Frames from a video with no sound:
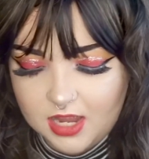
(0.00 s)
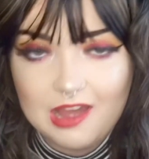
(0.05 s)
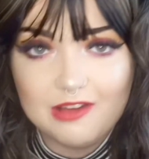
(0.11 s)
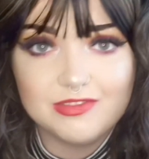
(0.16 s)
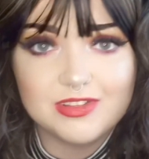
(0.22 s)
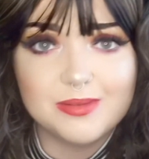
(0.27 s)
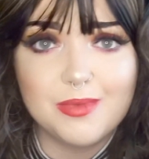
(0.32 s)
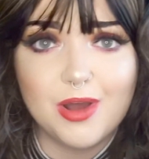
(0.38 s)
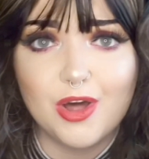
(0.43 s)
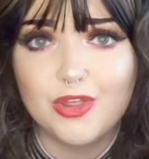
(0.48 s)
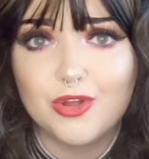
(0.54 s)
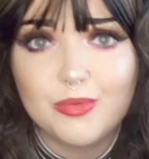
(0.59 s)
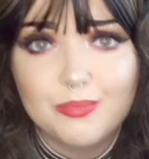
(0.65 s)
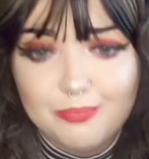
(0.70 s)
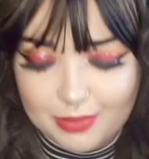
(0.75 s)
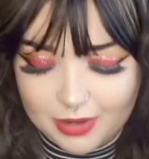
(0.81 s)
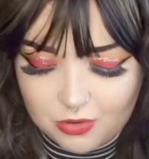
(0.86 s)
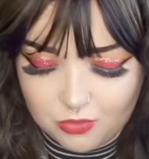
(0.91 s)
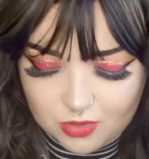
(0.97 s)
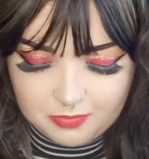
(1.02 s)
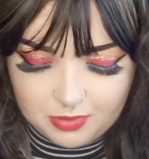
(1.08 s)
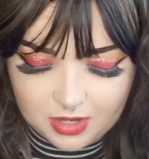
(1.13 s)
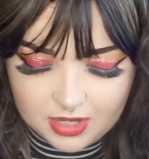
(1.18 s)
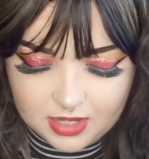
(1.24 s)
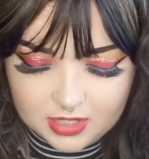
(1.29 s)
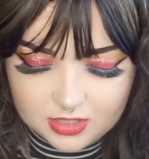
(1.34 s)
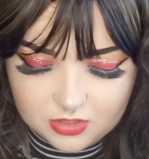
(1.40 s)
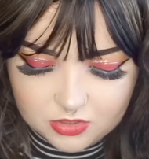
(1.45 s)
I have some other big ones,
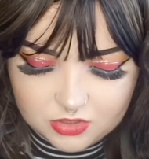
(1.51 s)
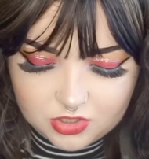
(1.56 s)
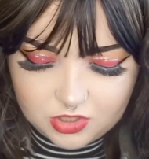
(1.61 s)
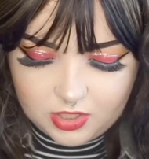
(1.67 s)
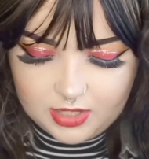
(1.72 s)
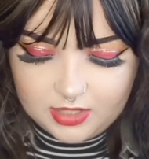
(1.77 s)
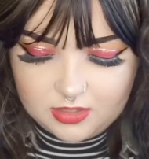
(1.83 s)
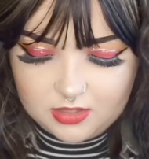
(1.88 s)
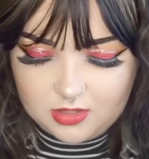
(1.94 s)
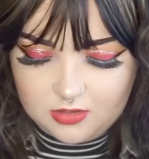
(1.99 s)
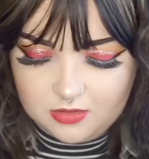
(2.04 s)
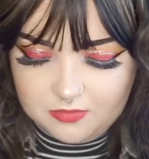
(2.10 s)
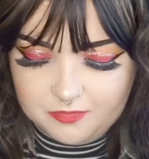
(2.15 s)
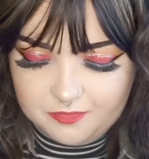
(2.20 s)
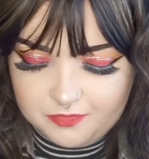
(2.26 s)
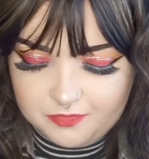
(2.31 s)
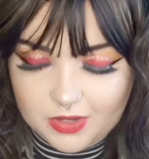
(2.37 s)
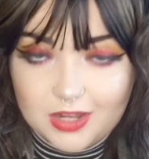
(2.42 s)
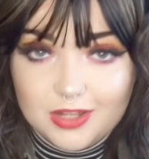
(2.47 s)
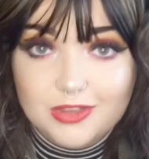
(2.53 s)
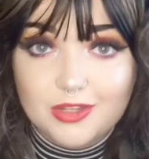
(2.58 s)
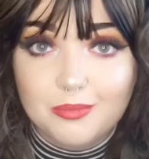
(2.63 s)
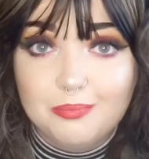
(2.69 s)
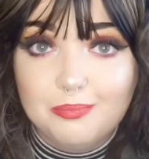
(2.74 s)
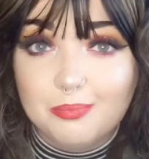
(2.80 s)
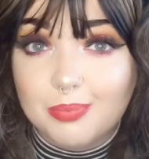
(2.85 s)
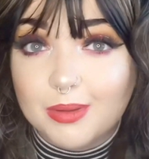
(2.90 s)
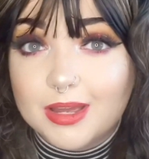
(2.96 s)
but those are like the the
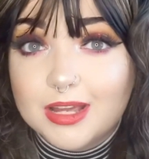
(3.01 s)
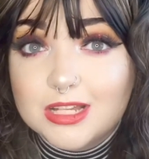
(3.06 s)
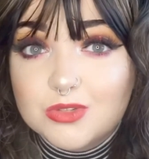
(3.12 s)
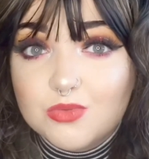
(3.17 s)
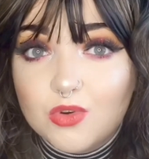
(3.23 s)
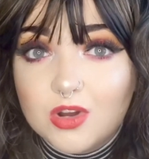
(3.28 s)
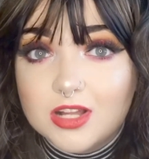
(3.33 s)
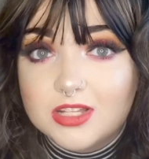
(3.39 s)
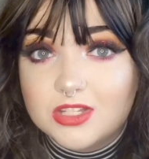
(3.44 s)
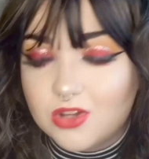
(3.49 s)
biggest one.